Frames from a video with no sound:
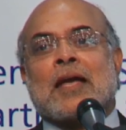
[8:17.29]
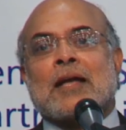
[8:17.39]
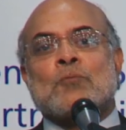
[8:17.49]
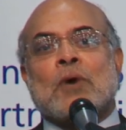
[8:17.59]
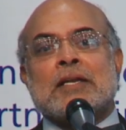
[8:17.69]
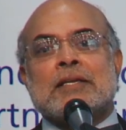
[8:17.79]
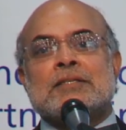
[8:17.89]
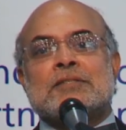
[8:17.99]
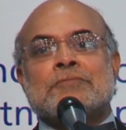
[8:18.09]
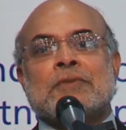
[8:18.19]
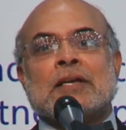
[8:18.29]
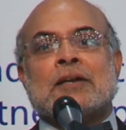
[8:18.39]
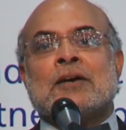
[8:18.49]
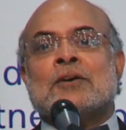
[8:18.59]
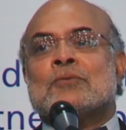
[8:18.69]
And one needs to
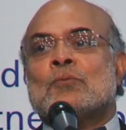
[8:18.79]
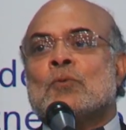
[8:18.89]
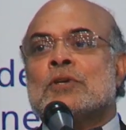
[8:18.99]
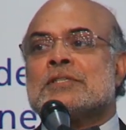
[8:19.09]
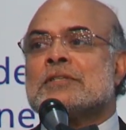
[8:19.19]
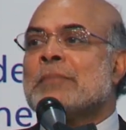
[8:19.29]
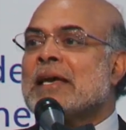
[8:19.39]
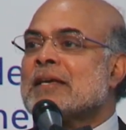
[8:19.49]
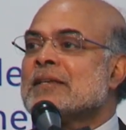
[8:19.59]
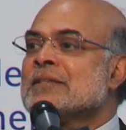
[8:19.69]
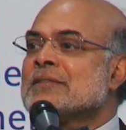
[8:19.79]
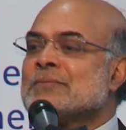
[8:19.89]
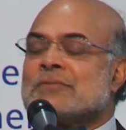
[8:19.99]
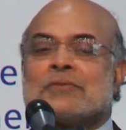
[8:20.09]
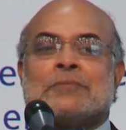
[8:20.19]
figure out what's the
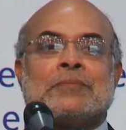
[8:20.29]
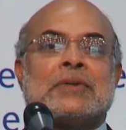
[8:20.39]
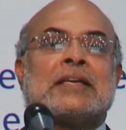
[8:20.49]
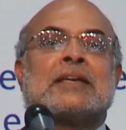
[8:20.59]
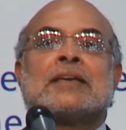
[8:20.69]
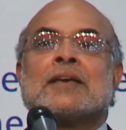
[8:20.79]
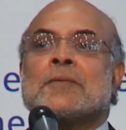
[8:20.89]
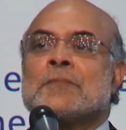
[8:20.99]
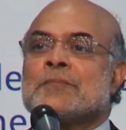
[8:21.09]
mechanisms for bringing